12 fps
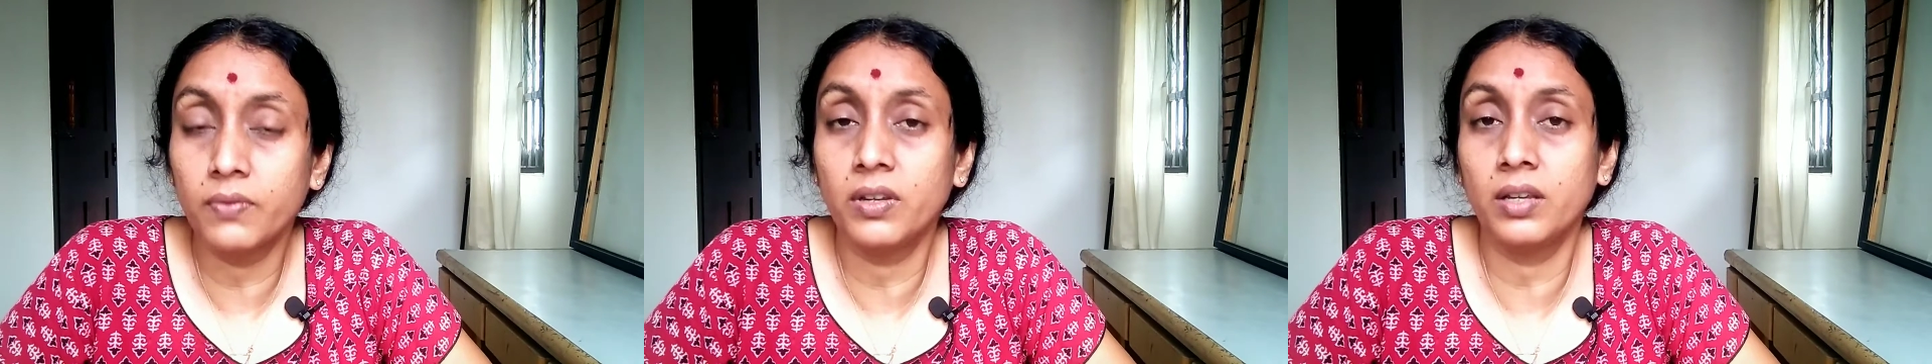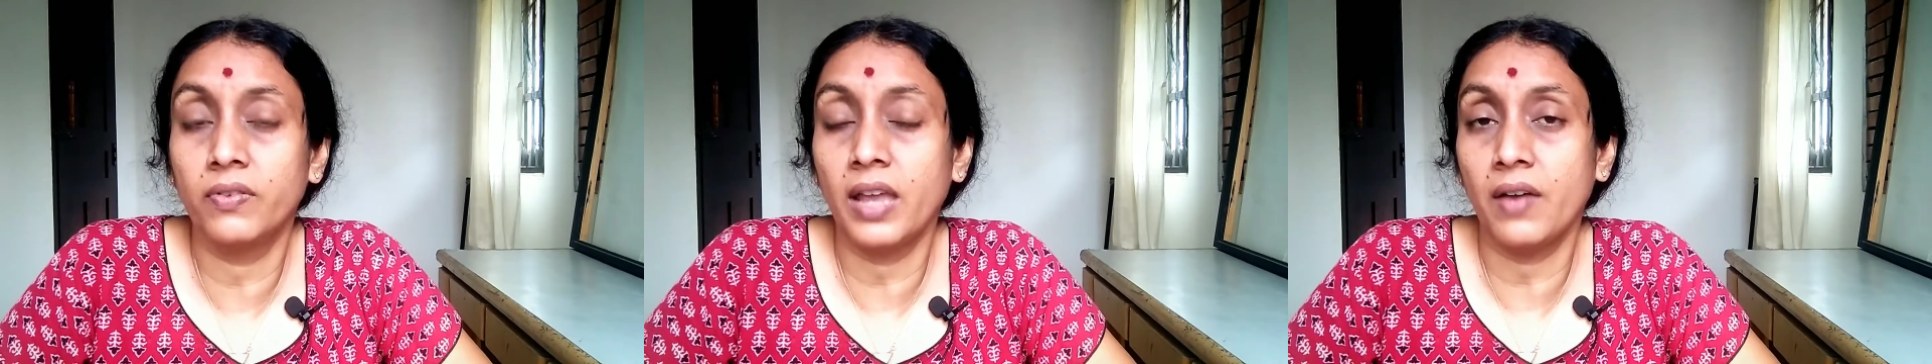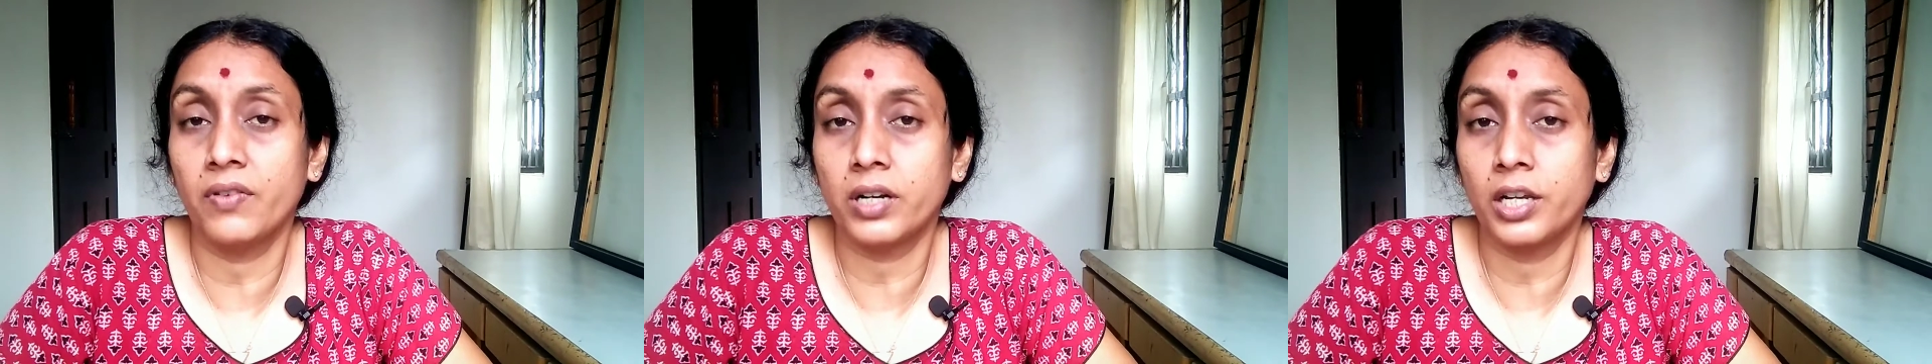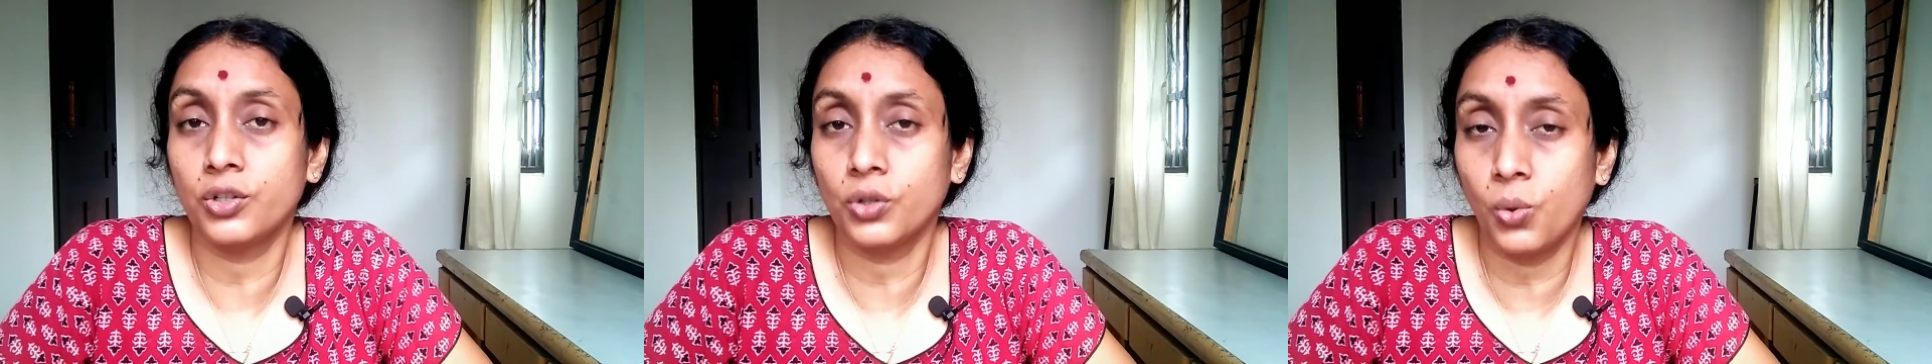We have a
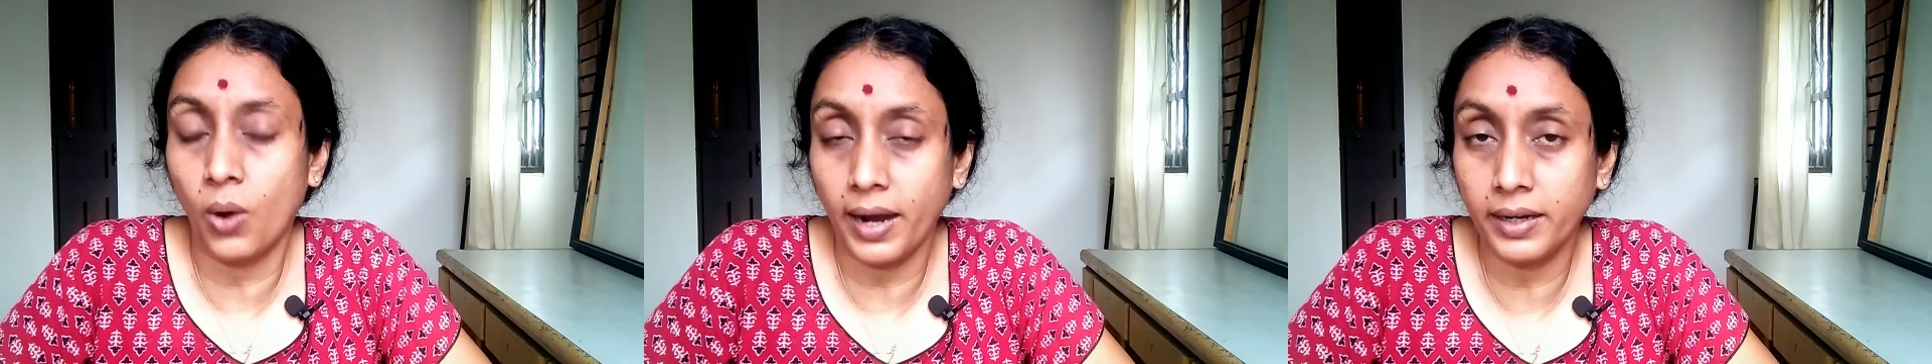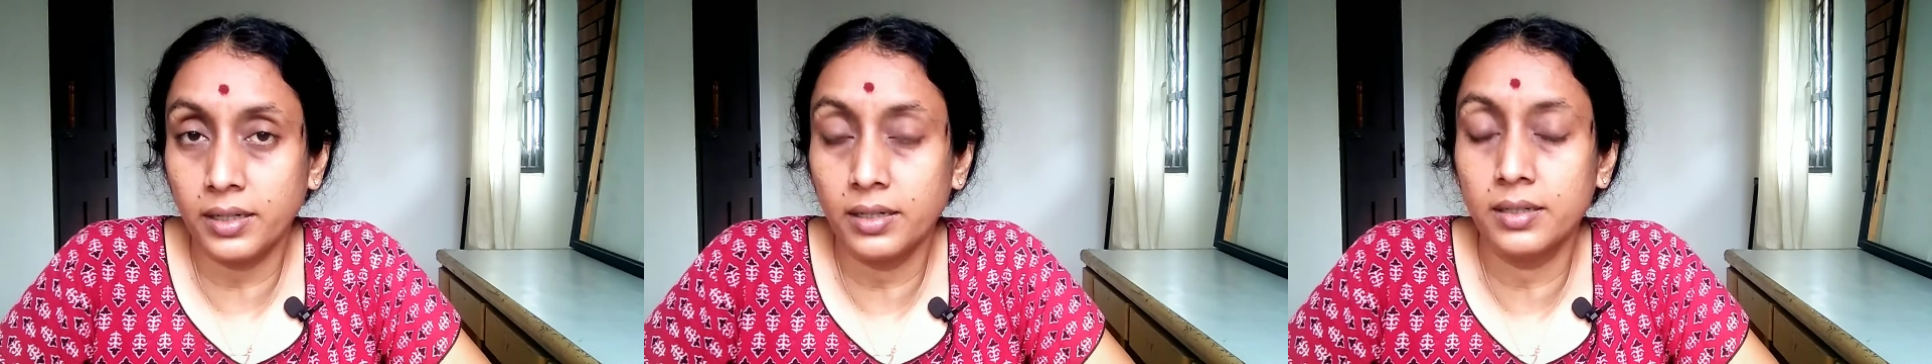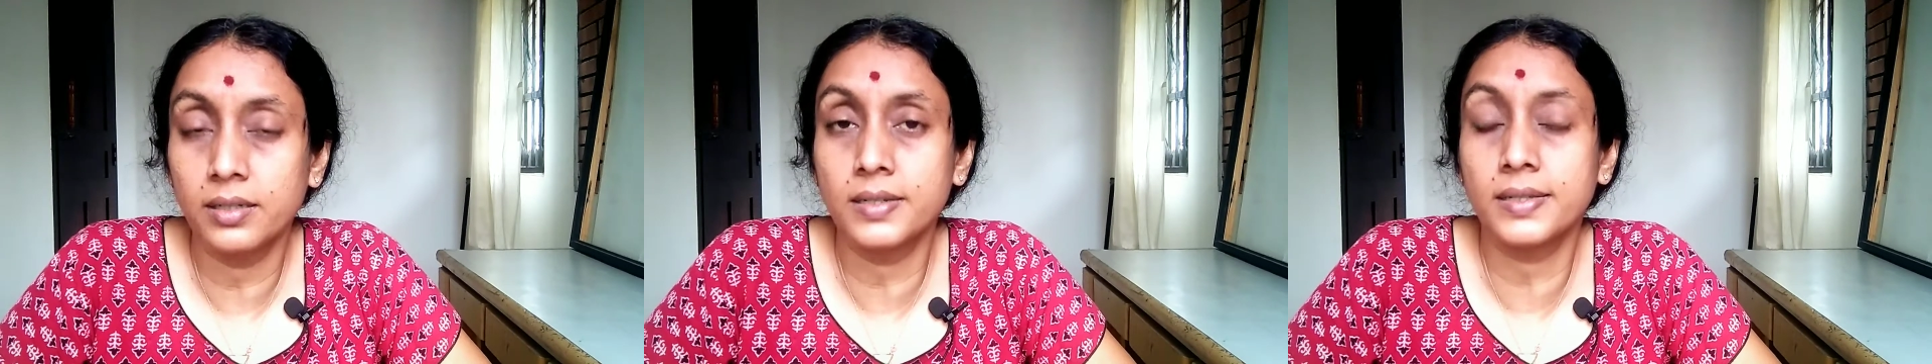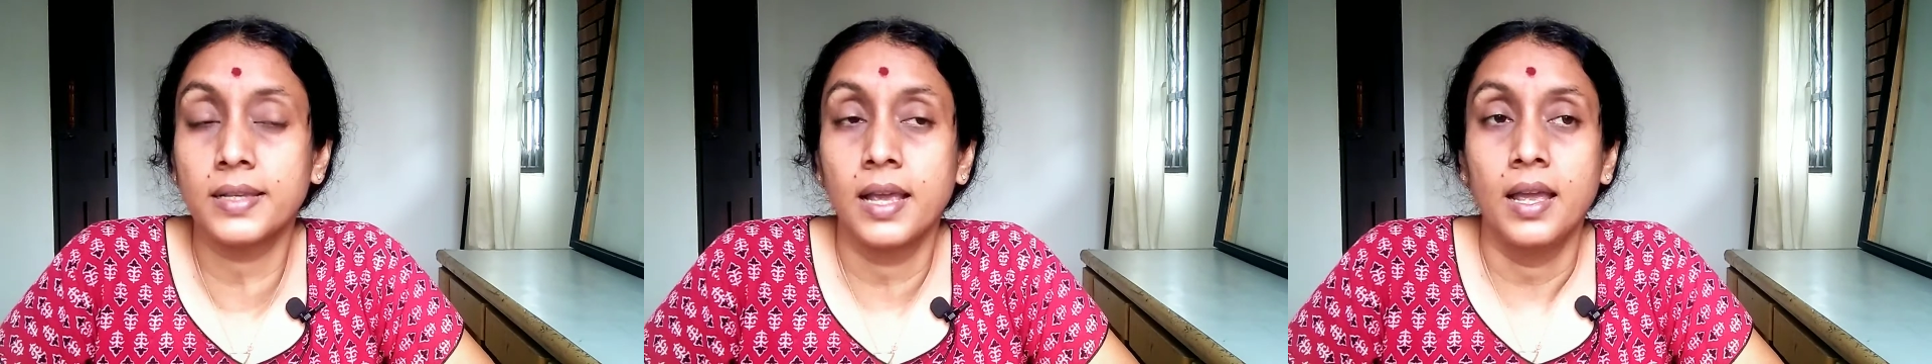right to
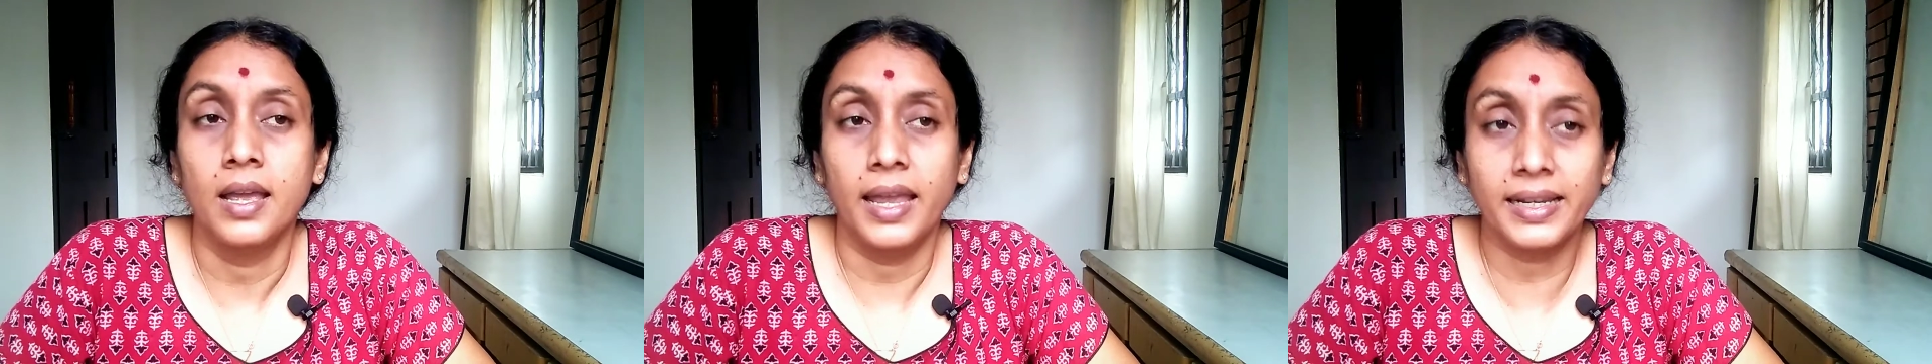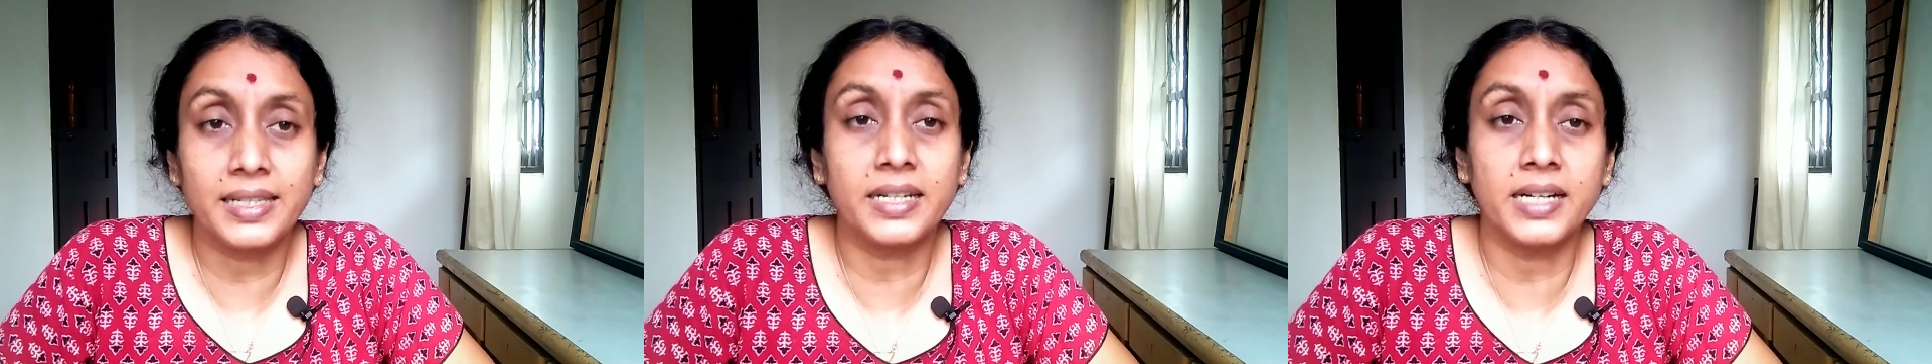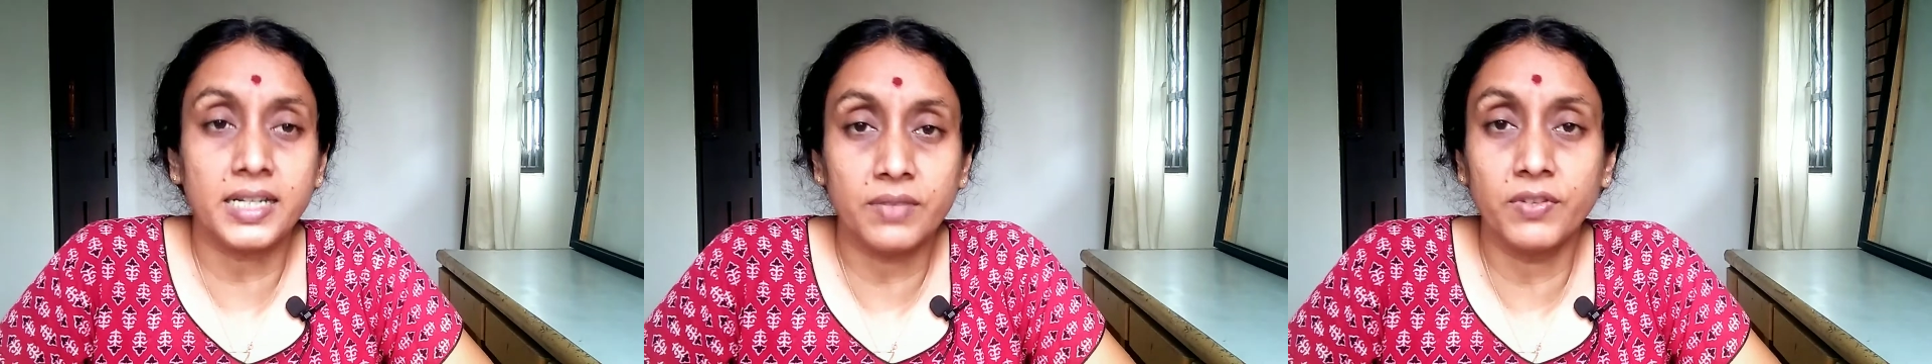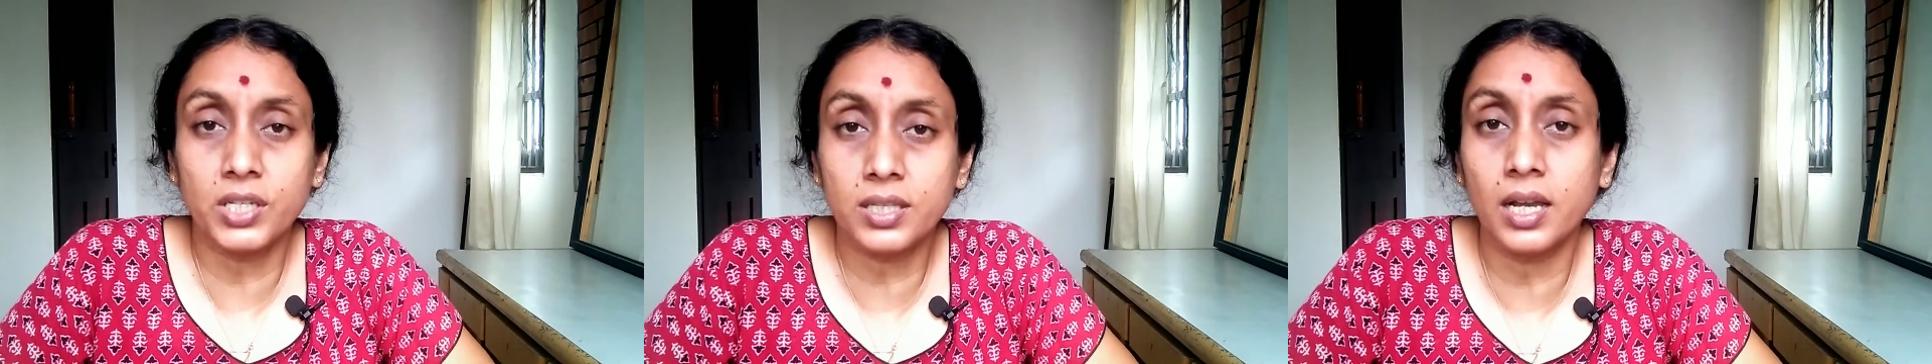quietness, etc., etc.,
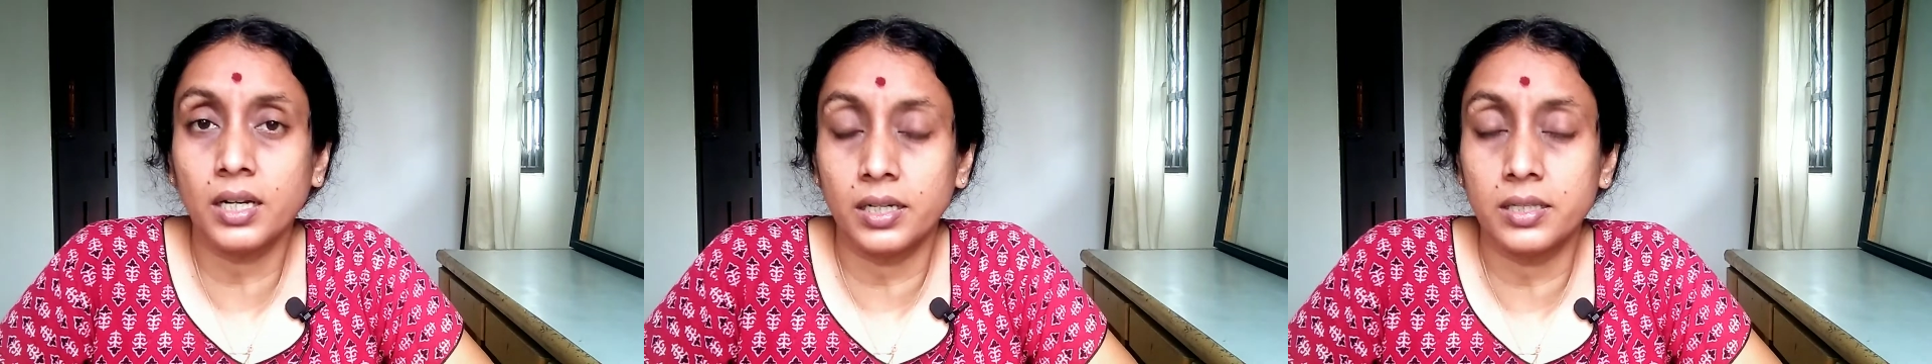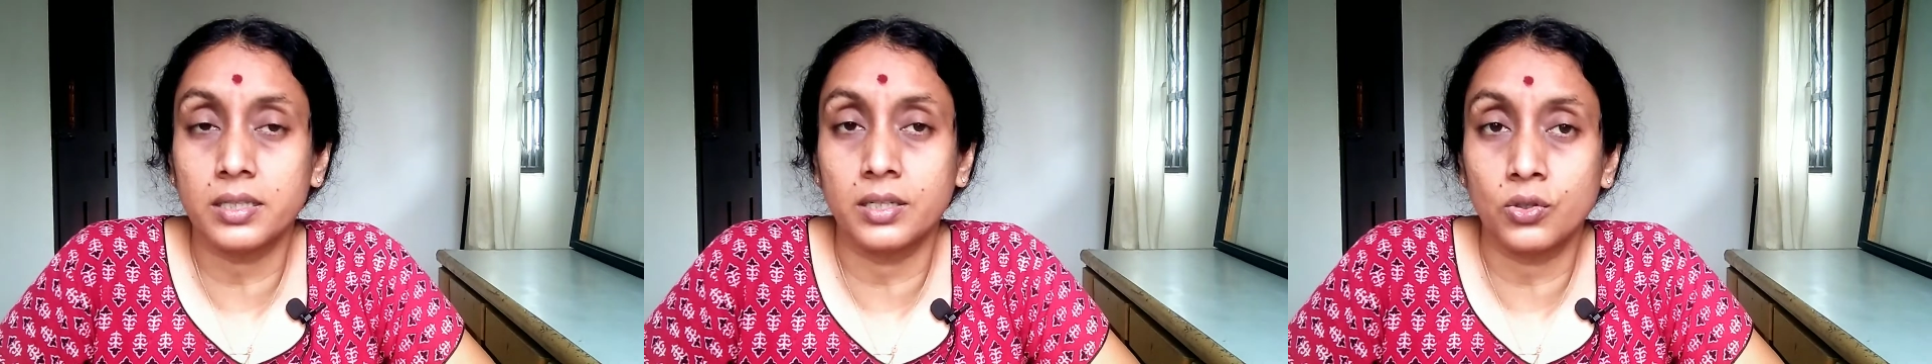which is our concern.